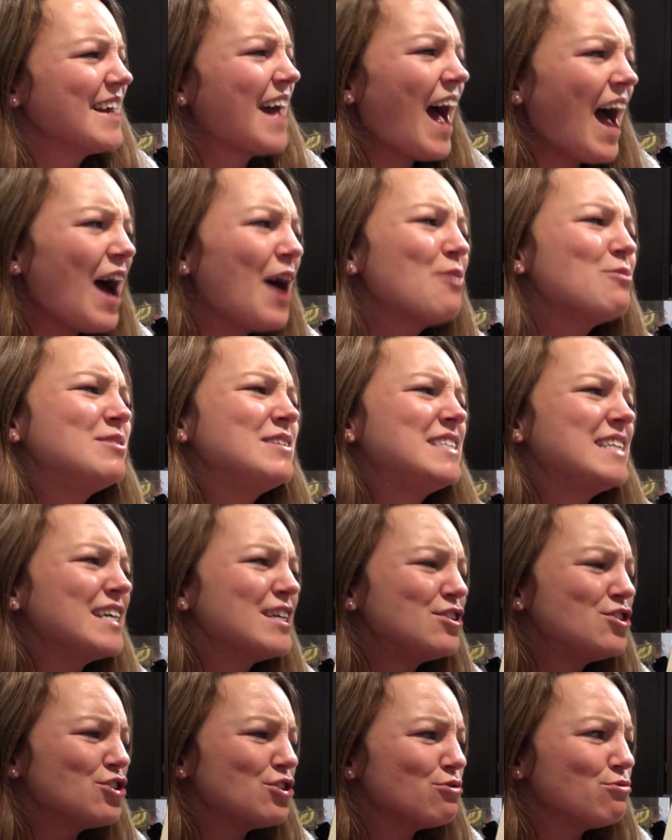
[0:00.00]
How did
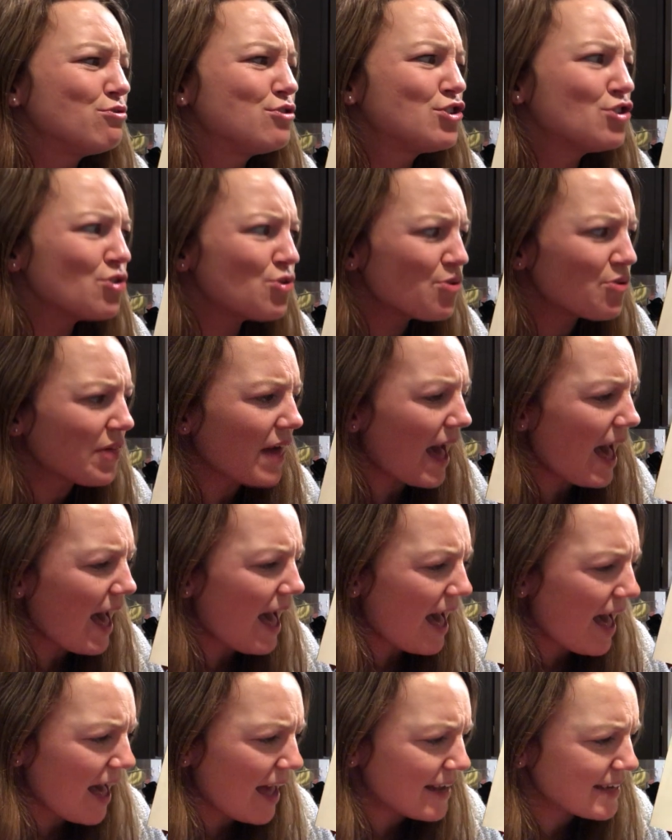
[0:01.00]
you do
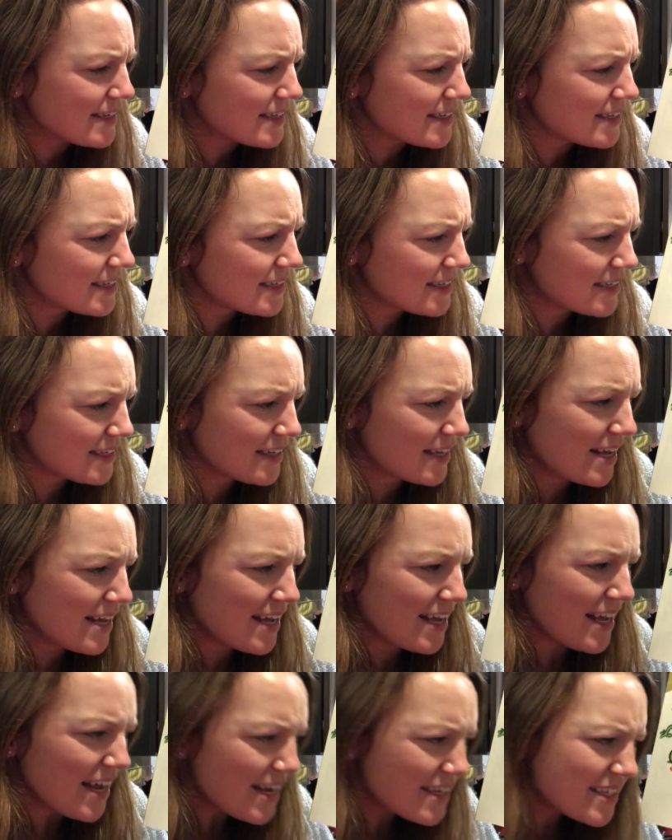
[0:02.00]
that?
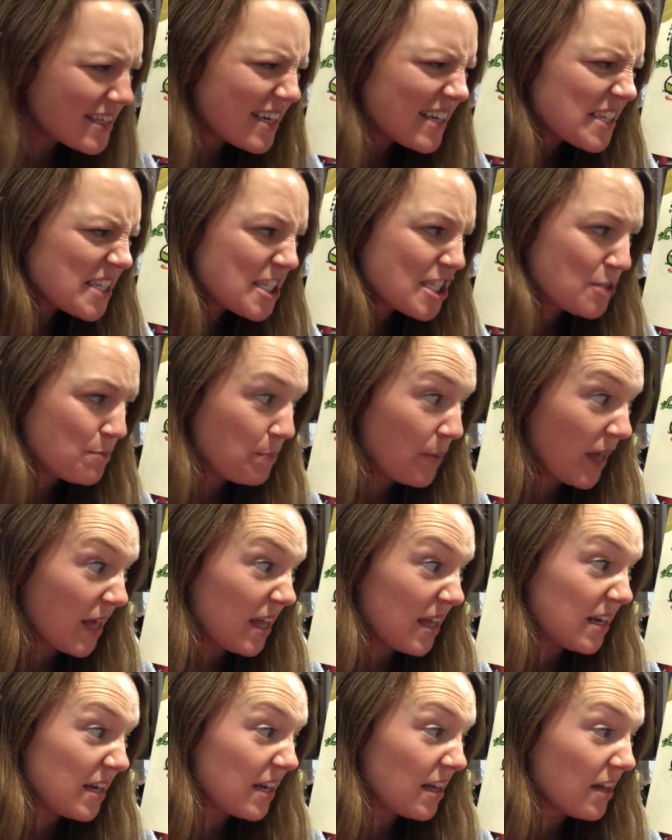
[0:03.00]
Is it a
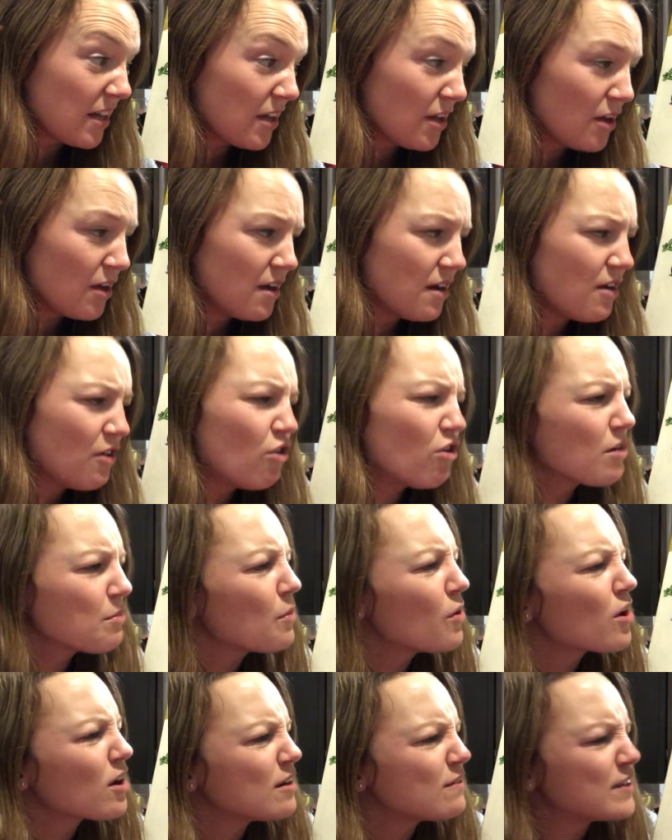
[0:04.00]
spin or
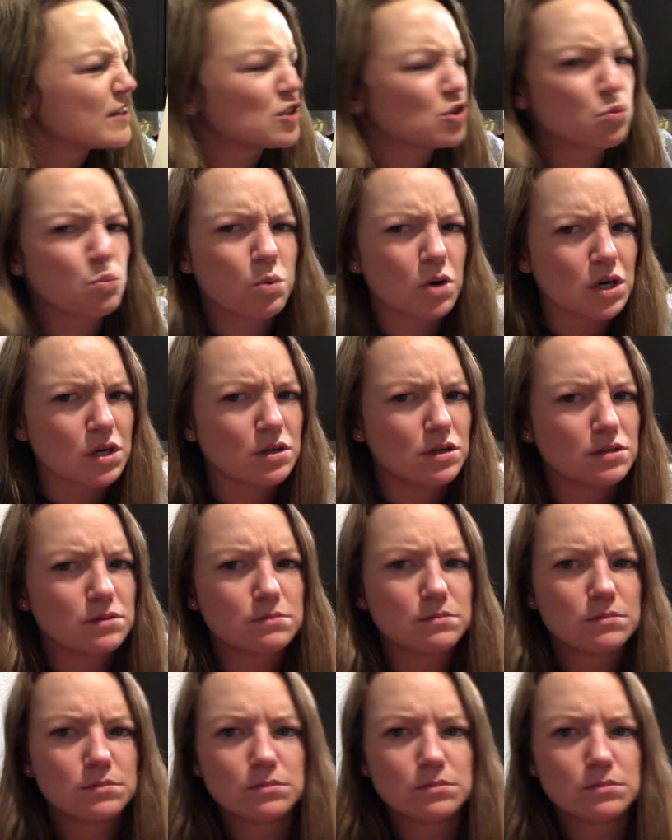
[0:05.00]
more of a twirl?